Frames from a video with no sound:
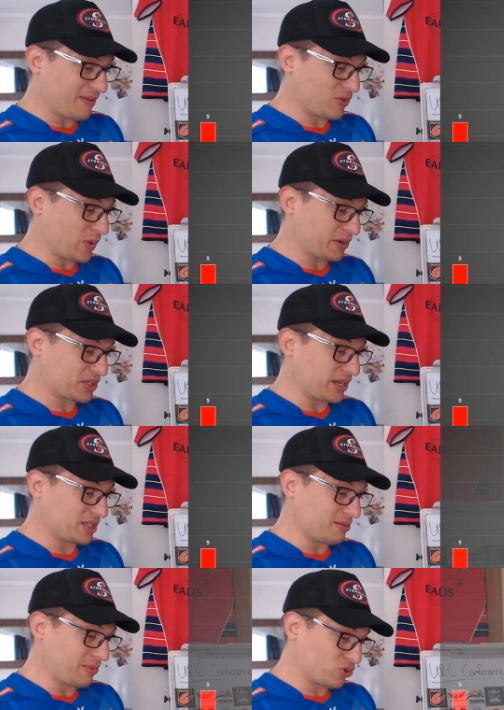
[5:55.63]
the Welsh
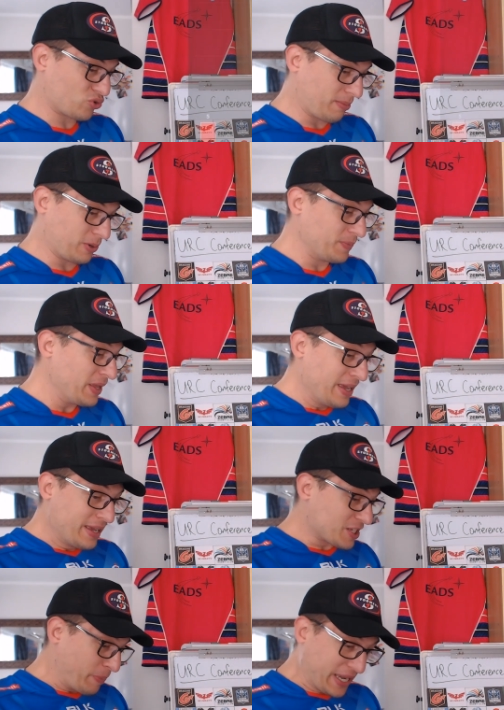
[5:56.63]
sides the most trouble.
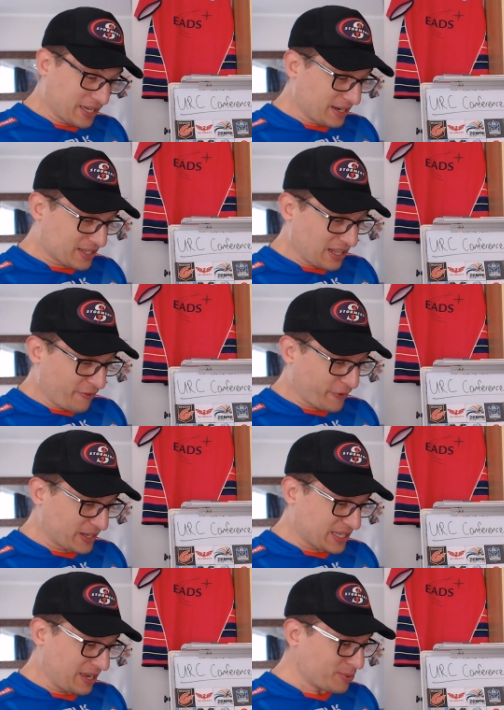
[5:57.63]
Speaking of the South
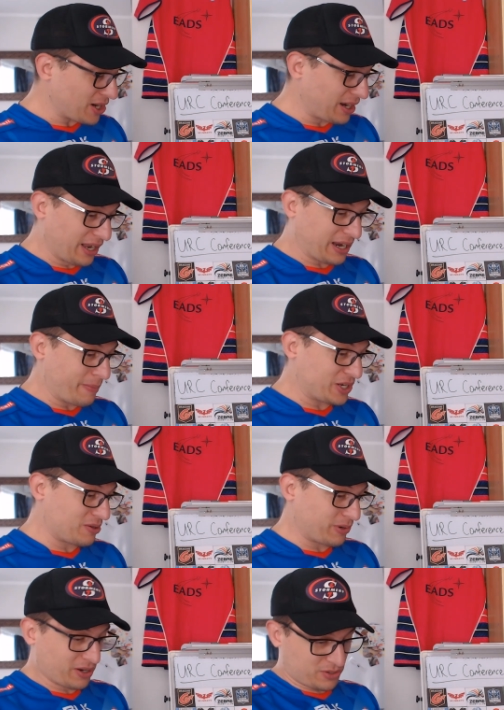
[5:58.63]
African teams, kind of like I
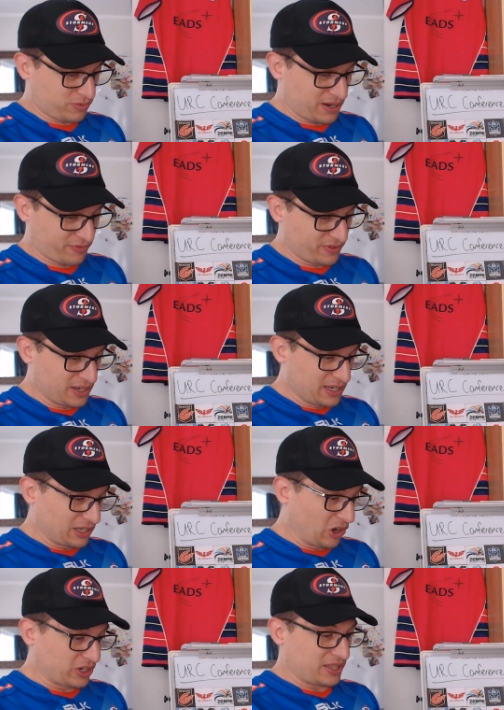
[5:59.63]
mentioned, because we've
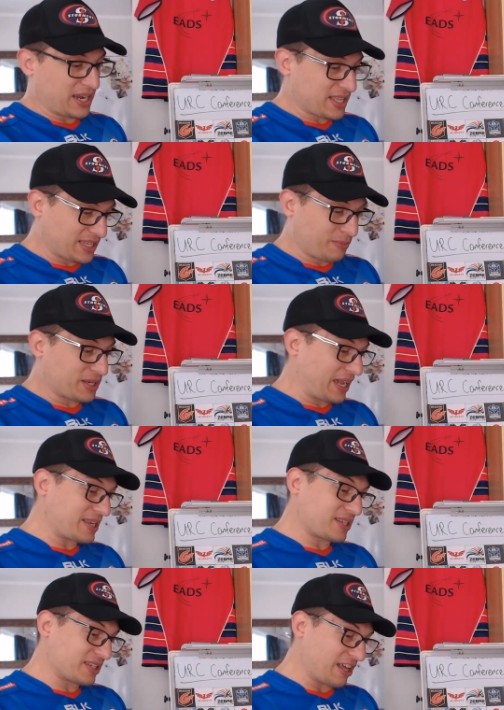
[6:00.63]
looked at the other teams
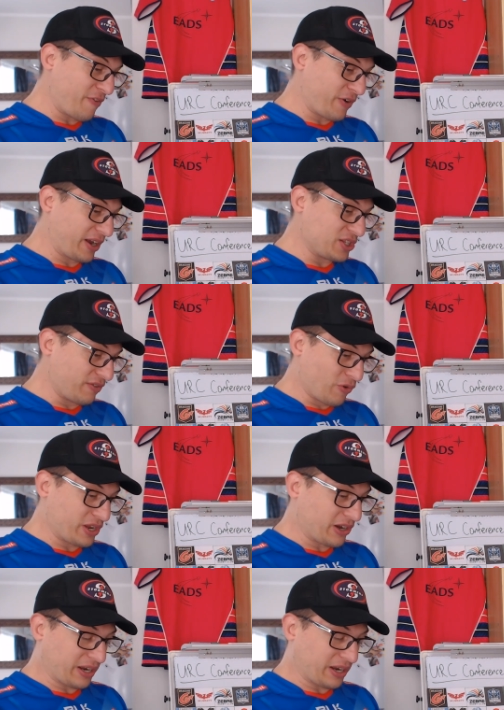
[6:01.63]
against the South Africans, you've already got a